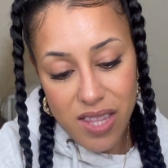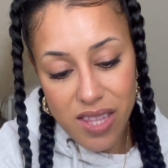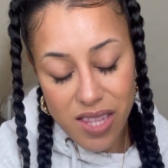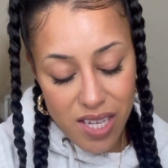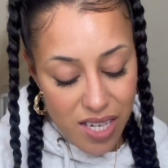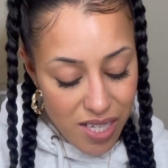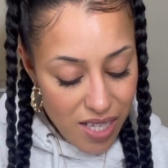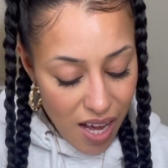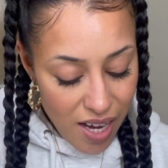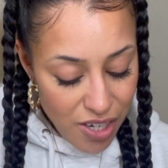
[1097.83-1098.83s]
the
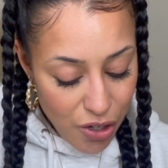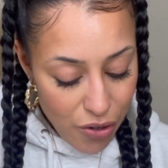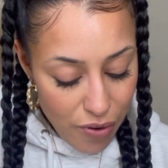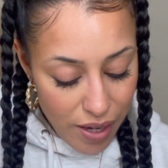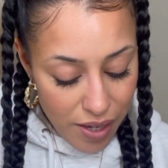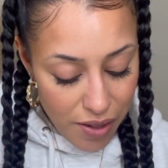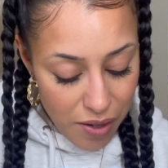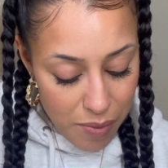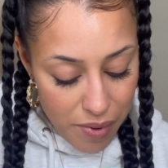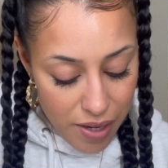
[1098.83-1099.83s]
design
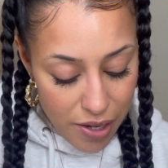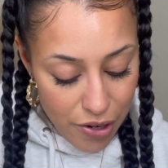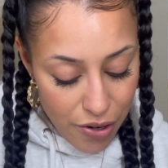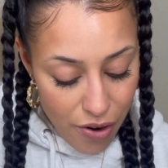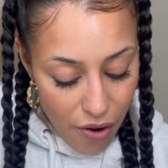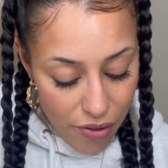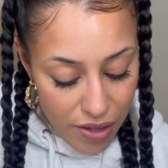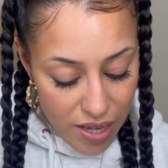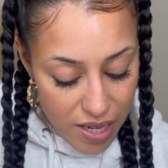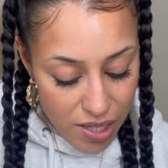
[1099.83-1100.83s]
curriculum here on the
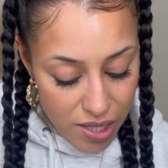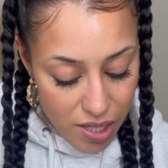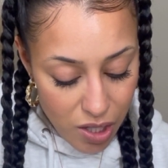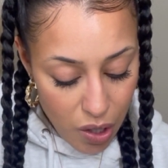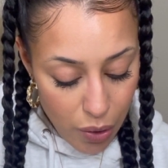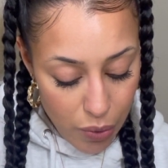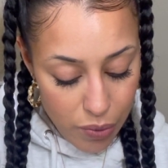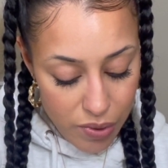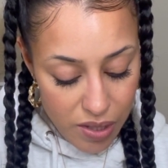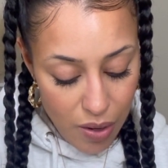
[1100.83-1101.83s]
East
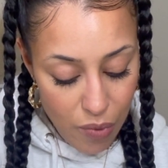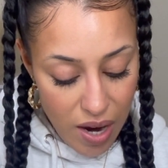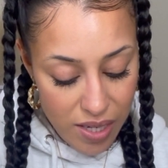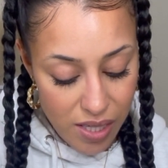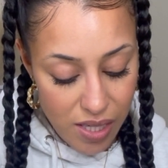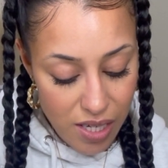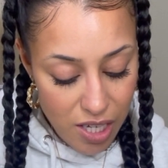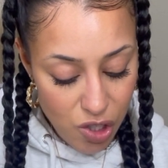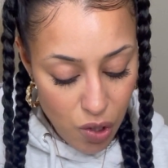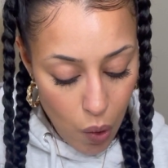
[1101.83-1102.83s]
Coast, and when I say the
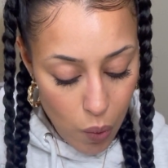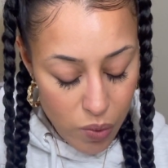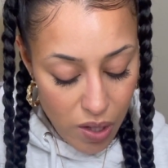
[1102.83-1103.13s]
East Coast,